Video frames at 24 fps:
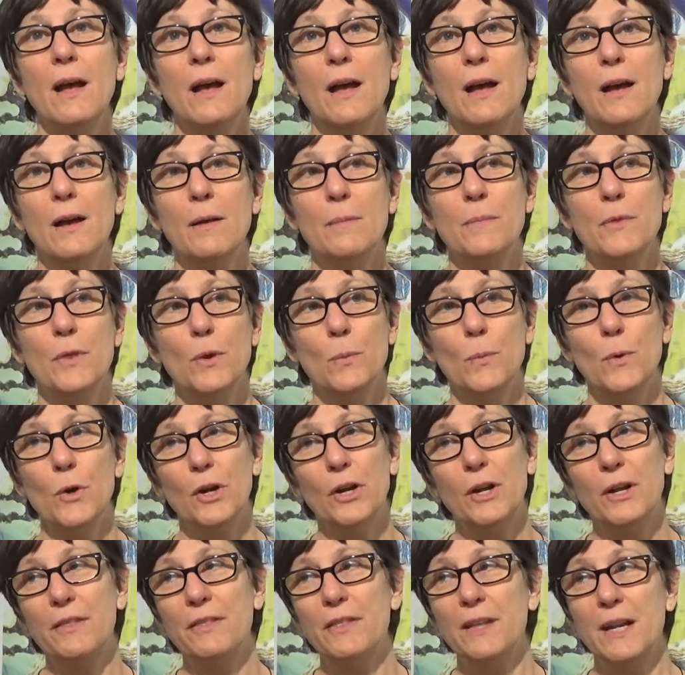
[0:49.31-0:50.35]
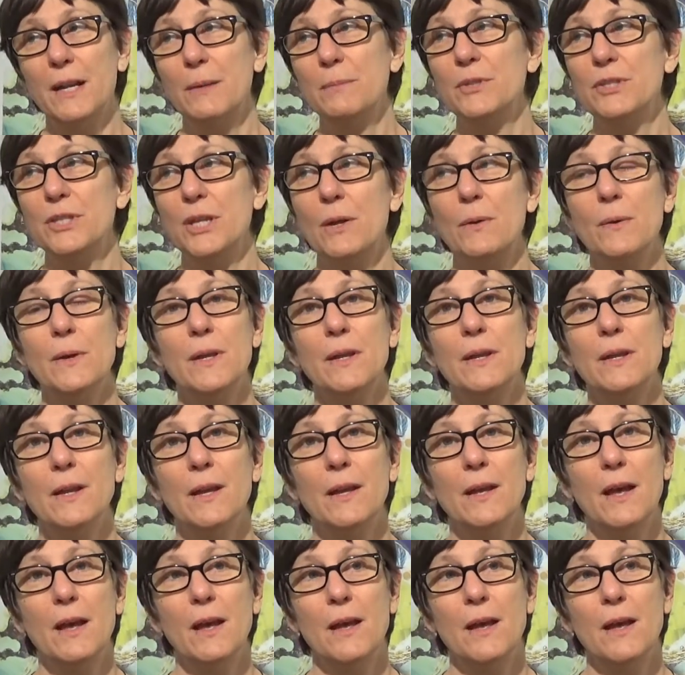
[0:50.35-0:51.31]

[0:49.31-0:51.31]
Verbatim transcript: The work that I'm showing,